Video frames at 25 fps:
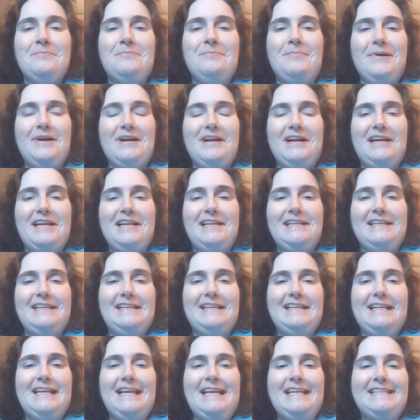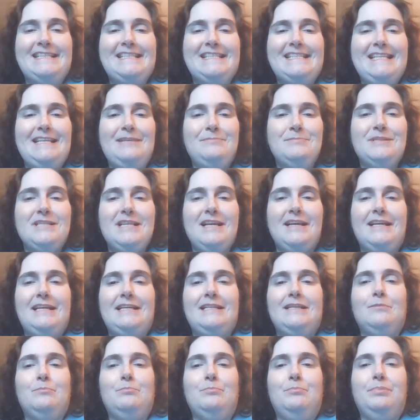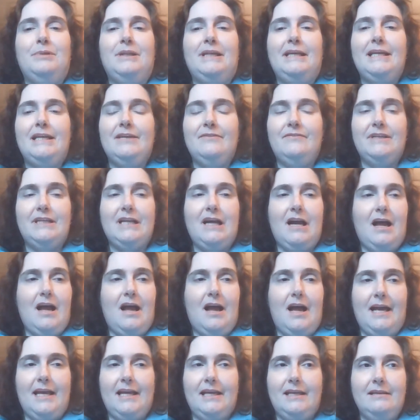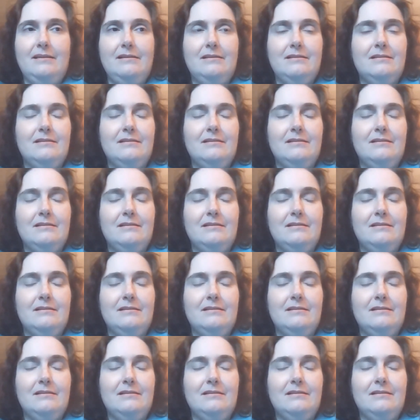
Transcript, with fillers: But it seems like in a blink of an eye,